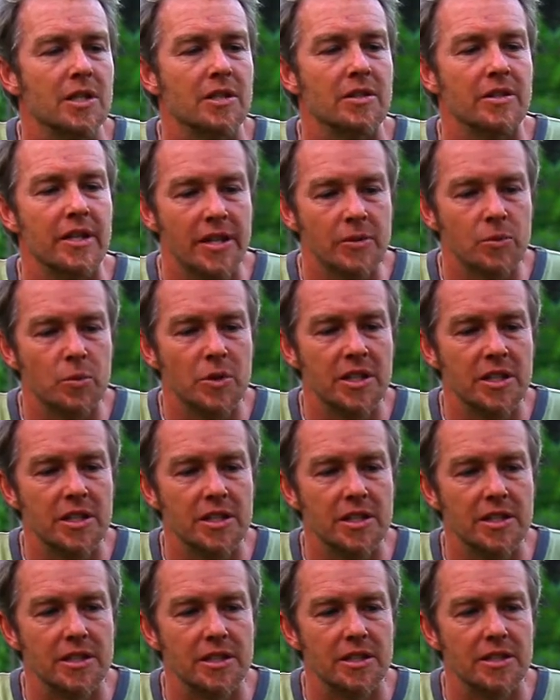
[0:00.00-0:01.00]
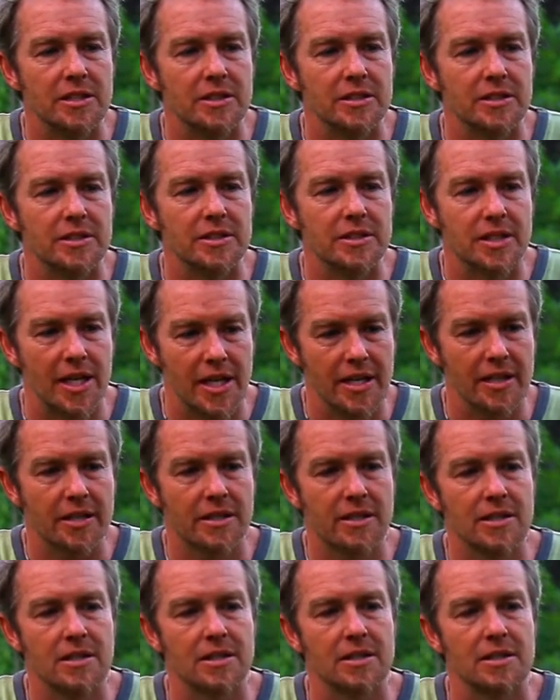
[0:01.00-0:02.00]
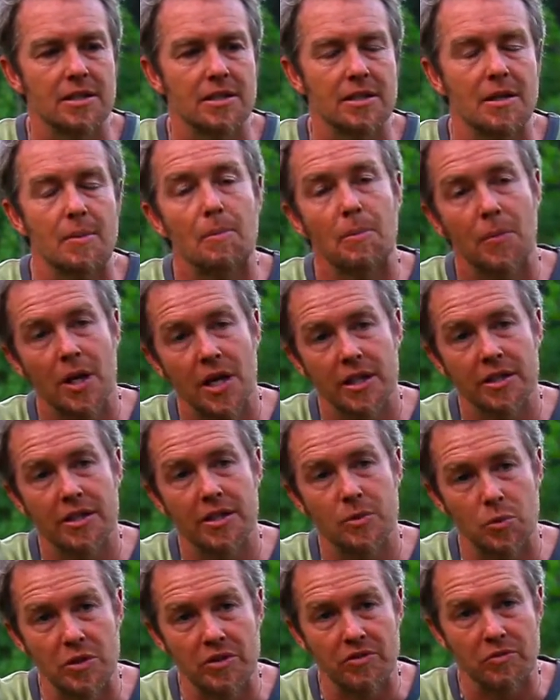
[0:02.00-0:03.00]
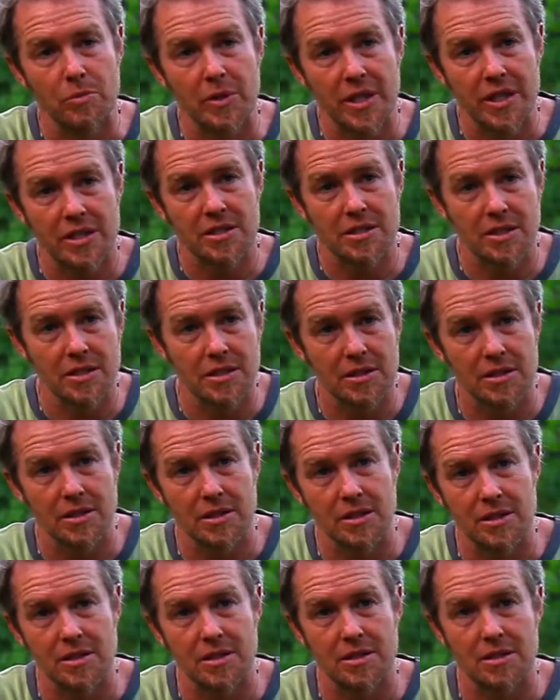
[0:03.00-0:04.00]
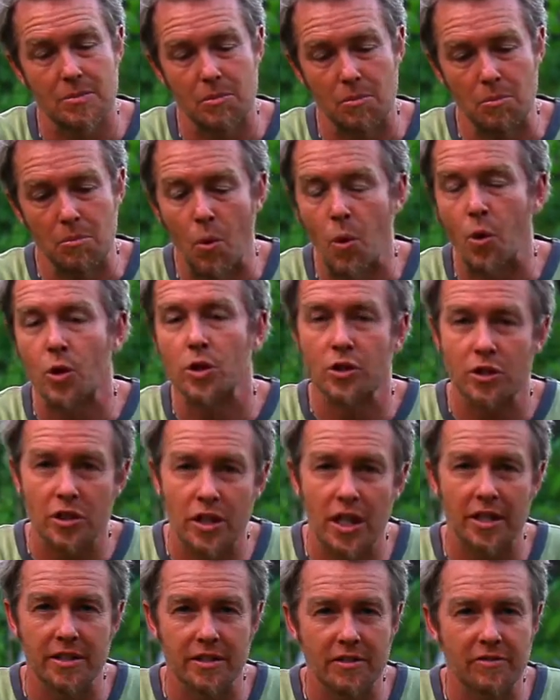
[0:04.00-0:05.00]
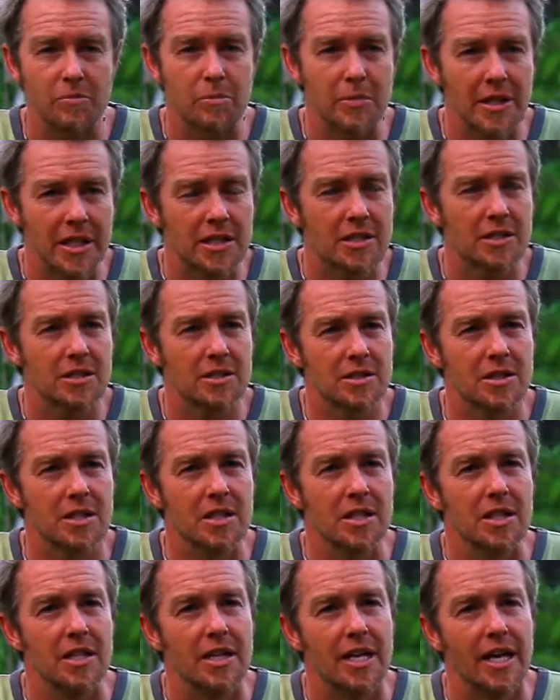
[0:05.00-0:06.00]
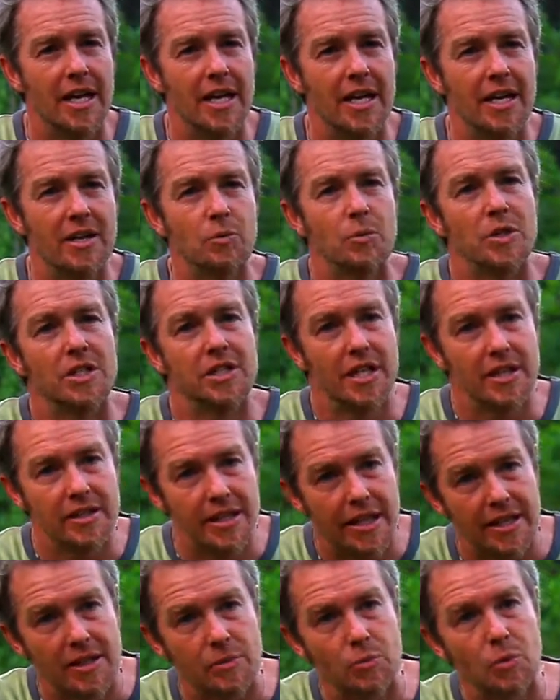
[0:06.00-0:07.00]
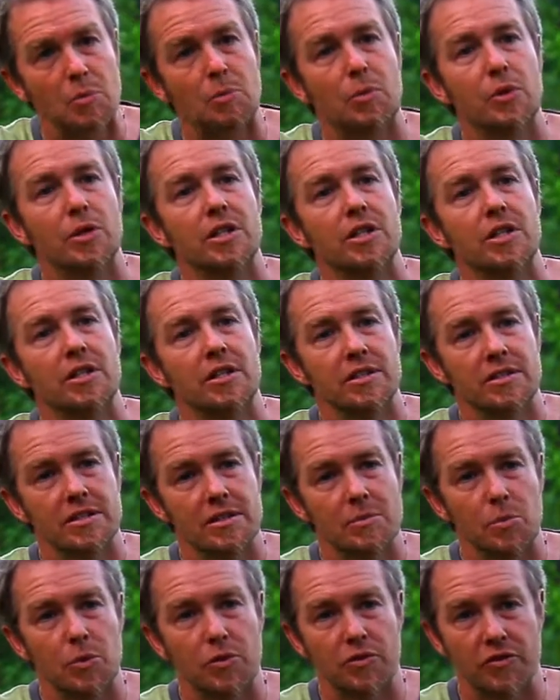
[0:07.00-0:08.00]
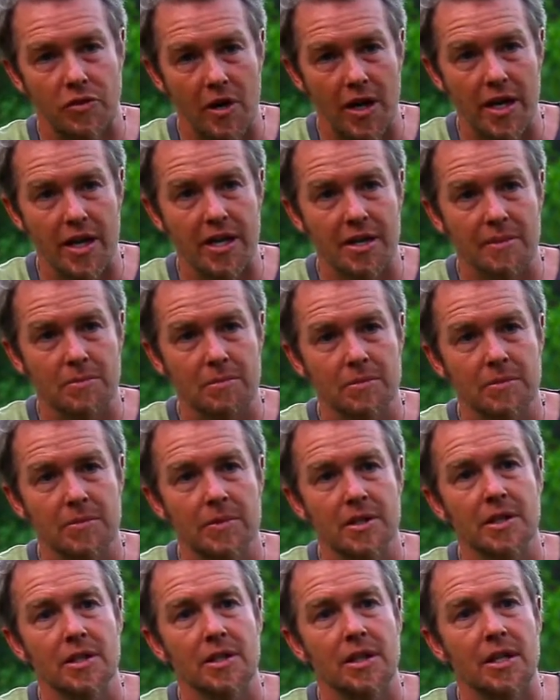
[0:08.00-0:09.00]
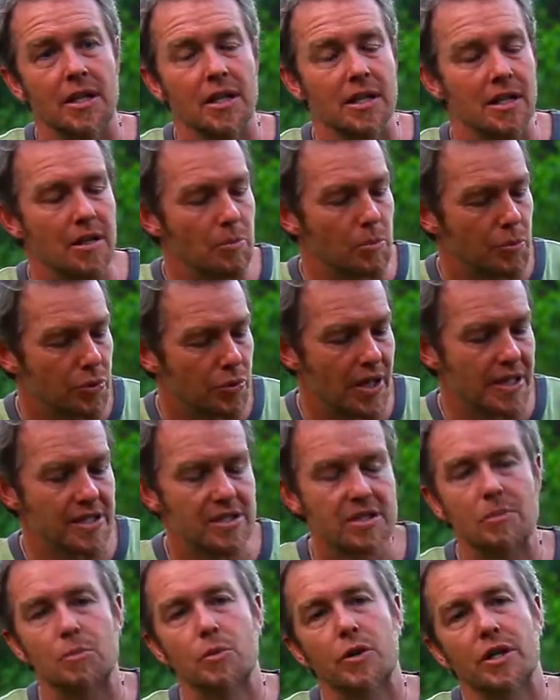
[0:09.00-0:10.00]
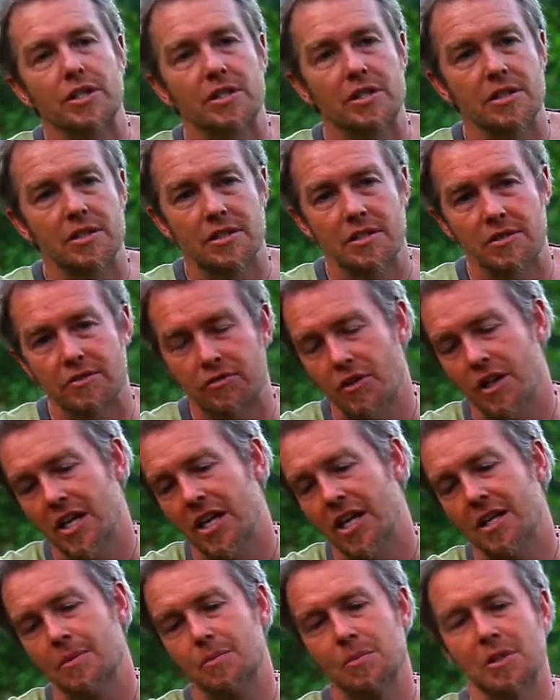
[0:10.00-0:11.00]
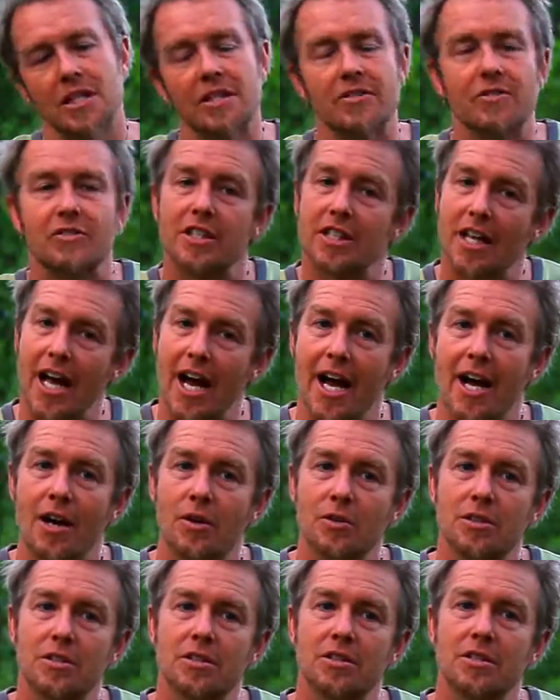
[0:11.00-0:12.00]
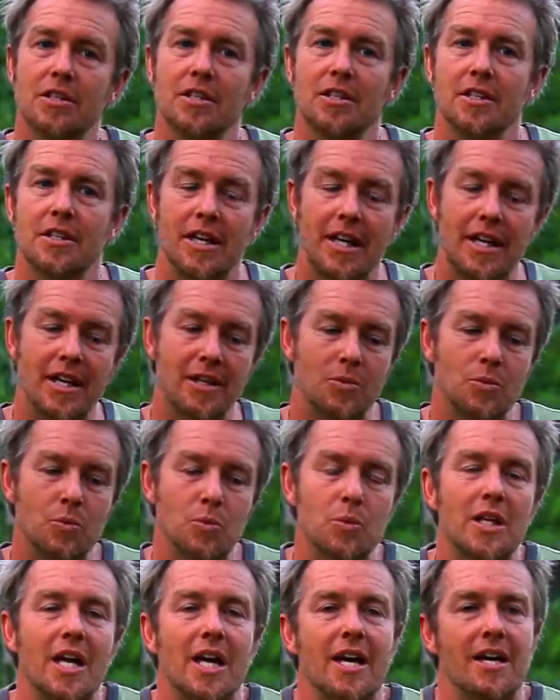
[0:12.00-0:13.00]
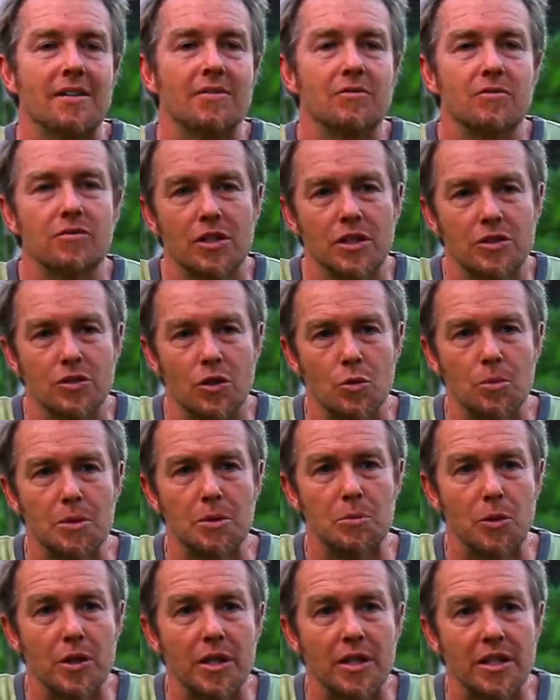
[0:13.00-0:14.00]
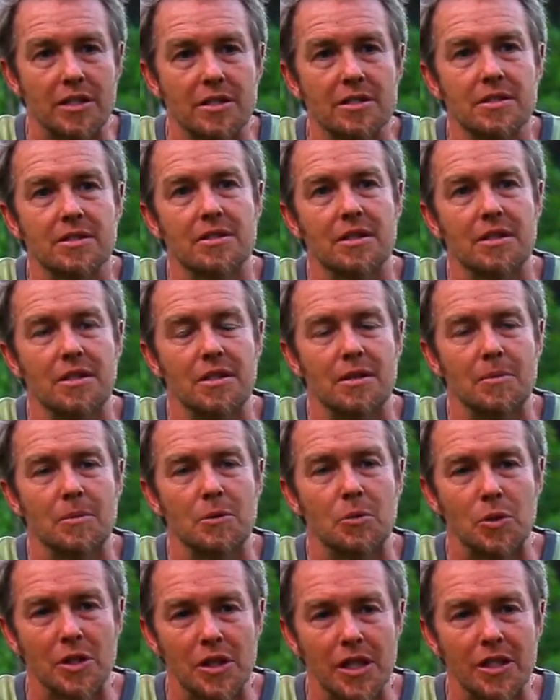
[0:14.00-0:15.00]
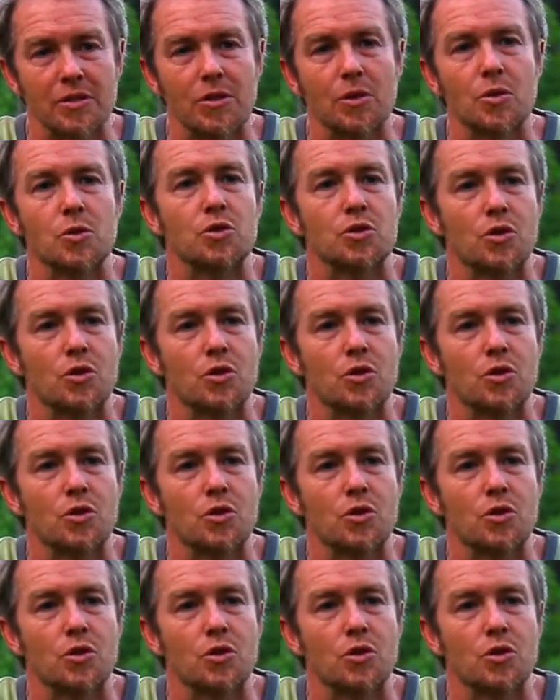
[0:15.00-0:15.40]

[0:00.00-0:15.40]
Then we take the mud that we've mixed into this mortar kind of mix, and we take that and we put it in a simple frame, press the bricks into the frame, lift it out, and we have adobe bricks, and we let those